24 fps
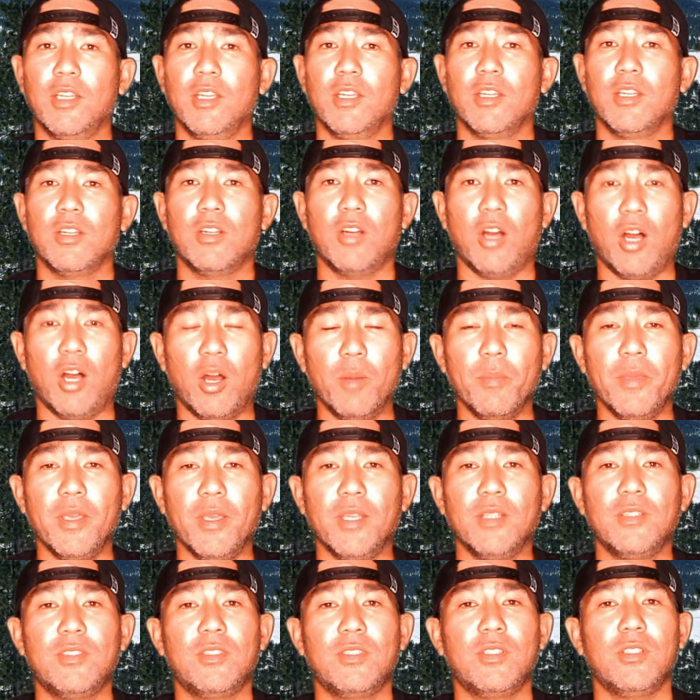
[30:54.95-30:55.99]

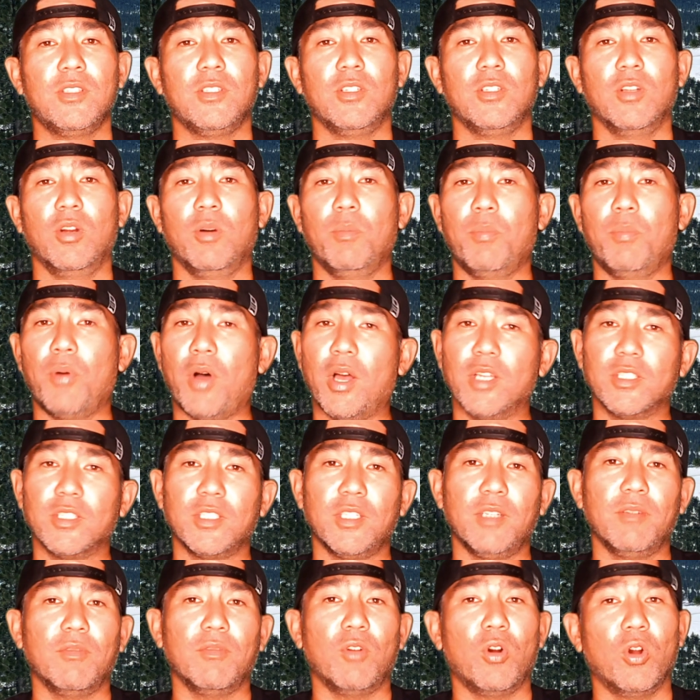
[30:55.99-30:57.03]
comments,
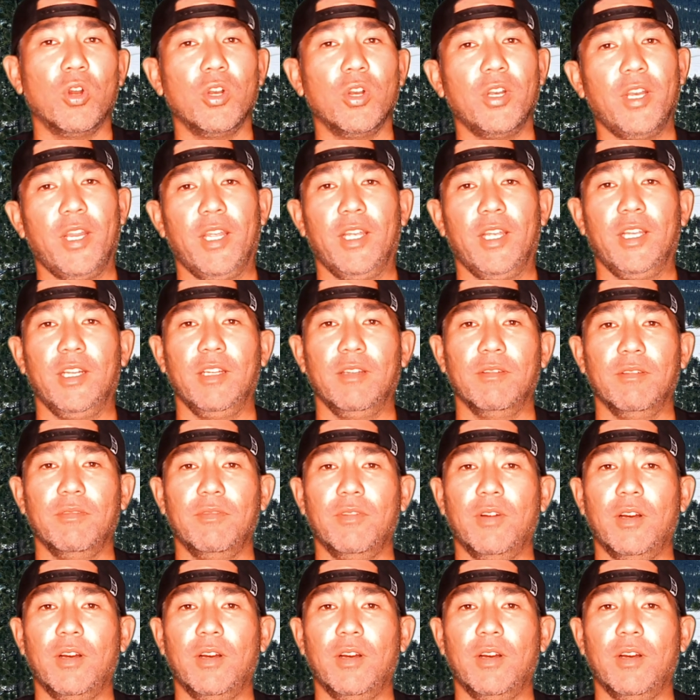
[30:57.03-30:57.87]
positive or negative.